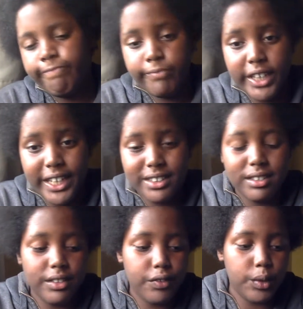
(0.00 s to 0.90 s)

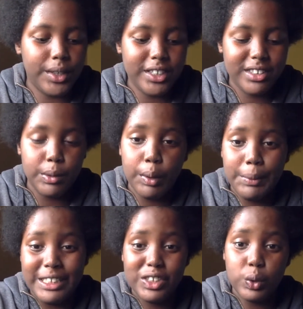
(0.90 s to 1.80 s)
Yes, if you want to see what
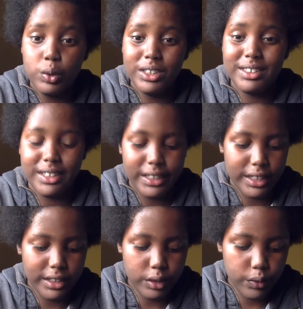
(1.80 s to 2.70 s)
my school is
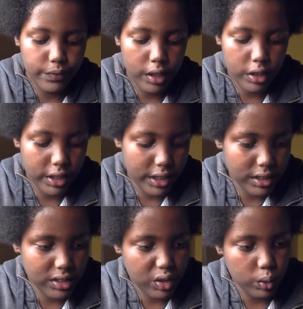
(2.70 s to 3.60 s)
like, I'll do vlogging
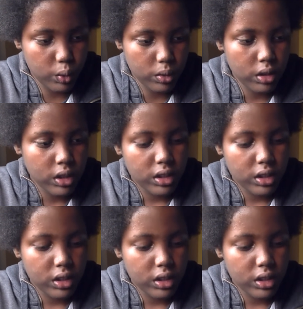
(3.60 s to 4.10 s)
in school.